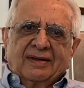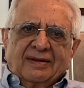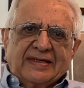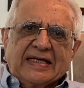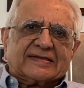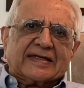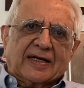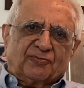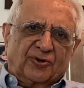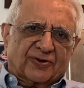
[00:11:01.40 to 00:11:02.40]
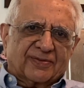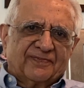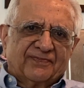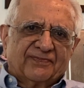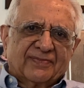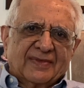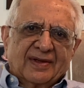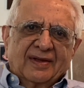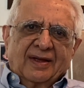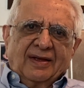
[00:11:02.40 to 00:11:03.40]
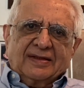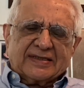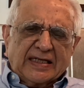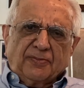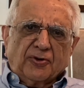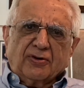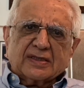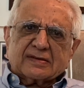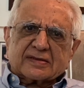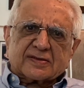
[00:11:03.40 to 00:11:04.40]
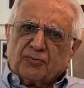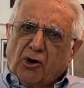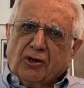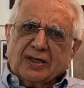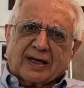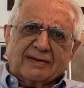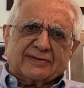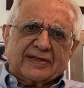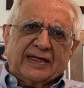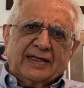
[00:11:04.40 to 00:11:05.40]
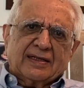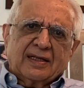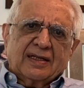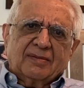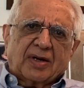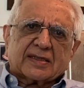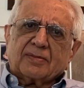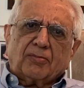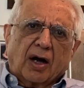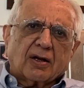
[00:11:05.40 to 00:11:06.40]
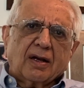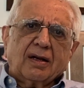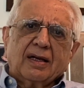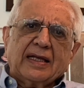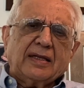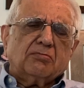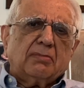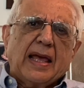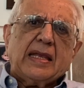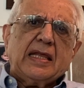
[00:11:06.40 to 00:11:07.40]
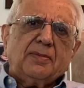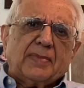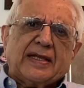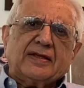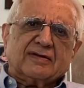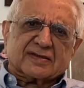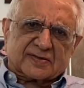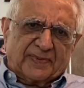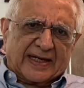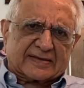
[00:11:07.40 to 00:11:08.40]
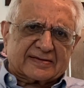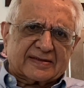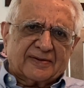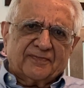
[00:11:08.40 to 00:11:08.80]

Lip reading: Take Singapore. Singapore is a small country, but a model in many respects.